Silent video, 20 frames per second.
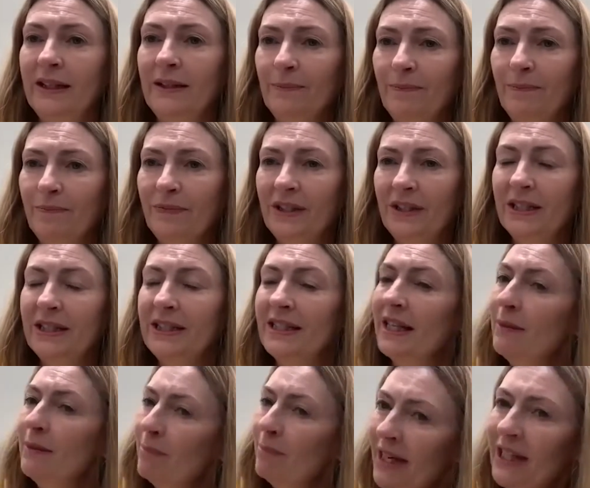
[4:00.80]
It can
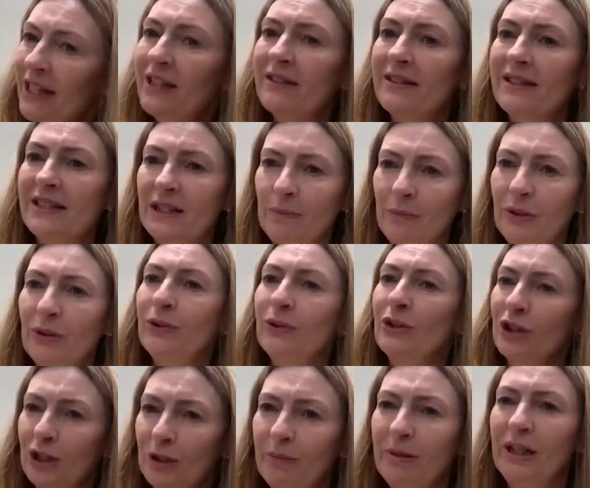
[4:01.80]
take many years to build
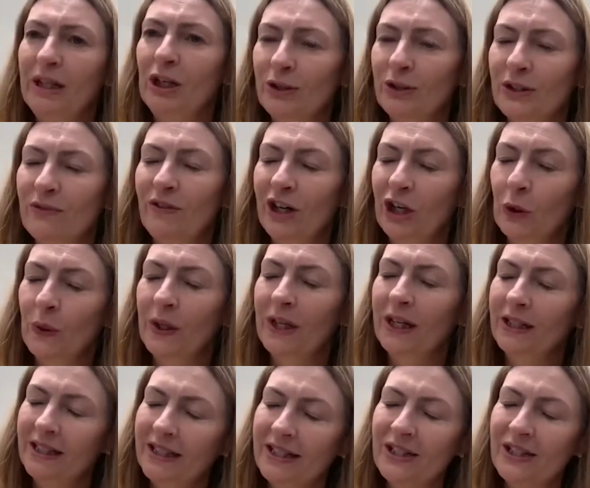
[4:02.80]
and can be lost very quickly.